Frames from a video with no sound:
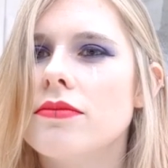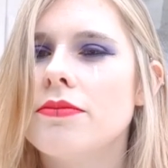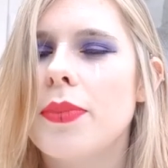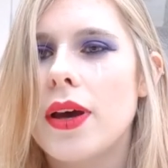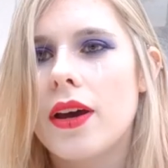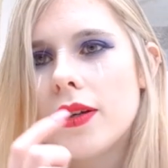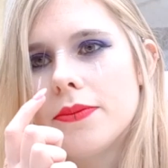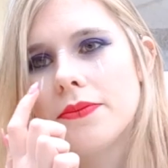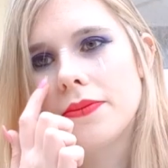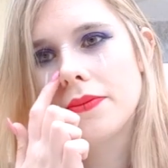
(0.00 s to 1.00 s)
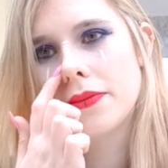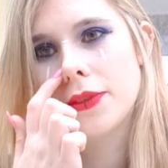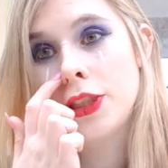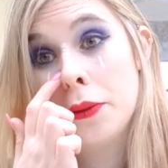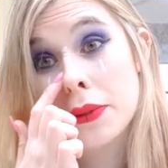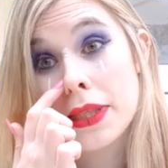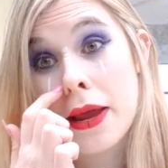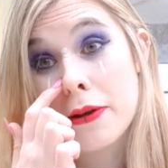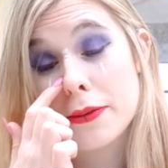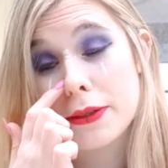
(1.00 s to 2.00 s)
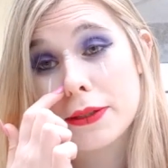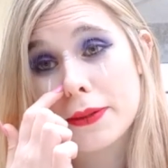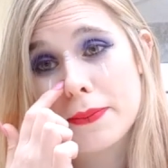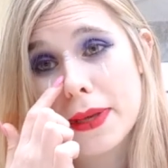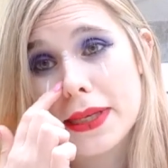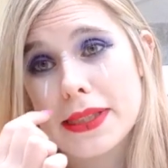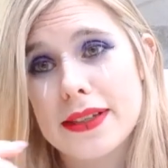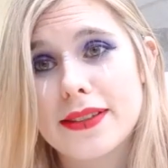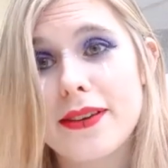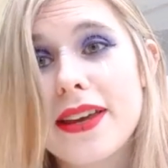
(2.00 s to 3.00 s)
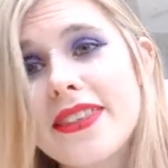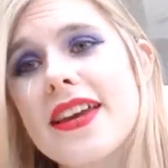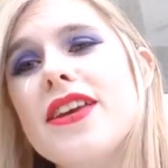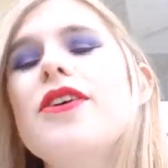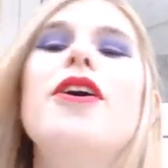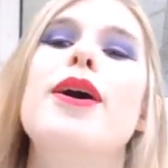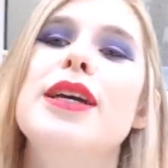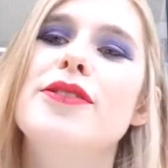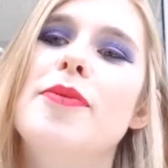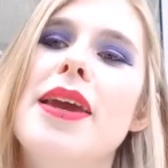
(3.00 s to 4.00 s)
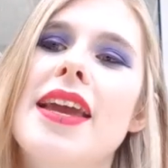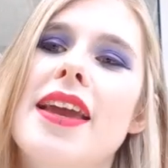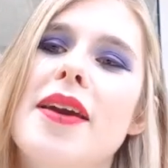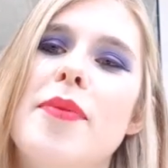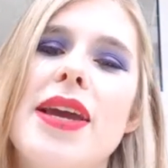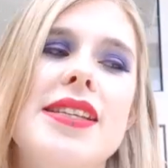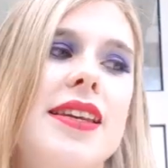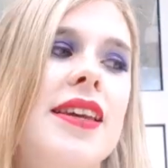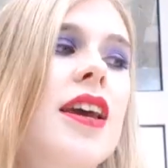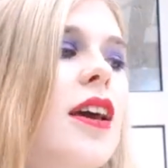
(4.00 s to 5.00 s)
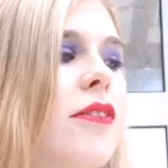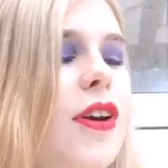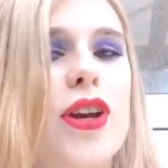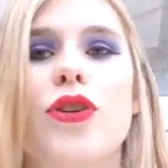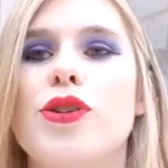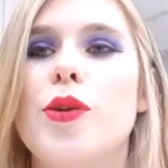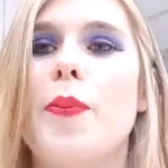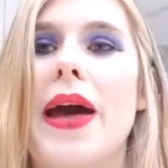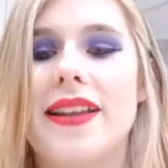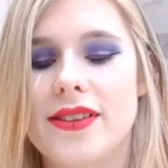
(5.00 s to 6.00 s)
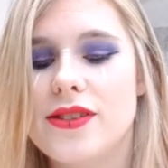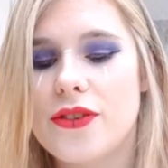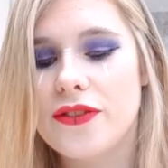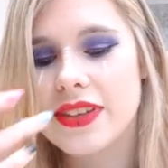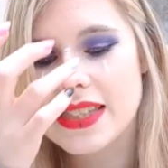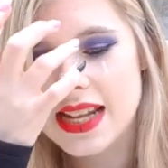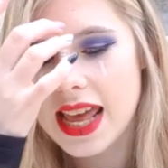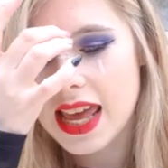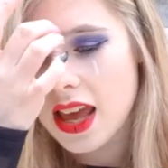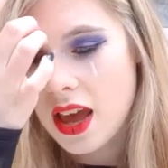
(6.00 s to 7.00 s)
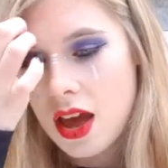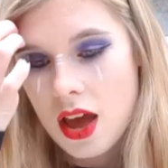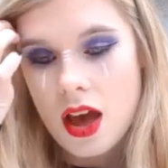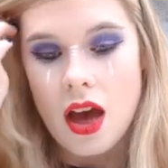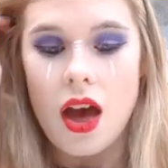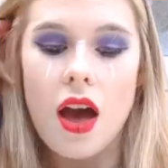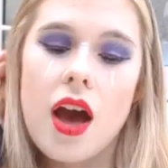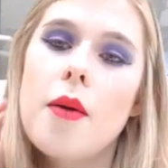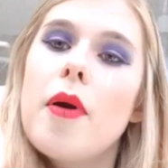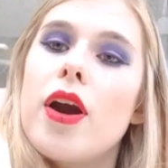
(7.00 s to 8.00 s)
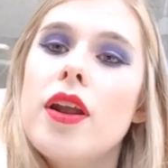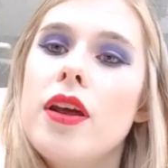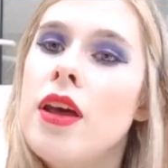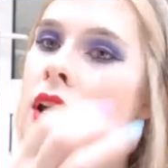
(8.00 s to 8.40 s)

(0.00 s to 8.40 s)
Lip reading: But she was there as well. She was amazing. So yeah, thank you guys for making it amazing. Thank you to the bands, obviously. I'm gonna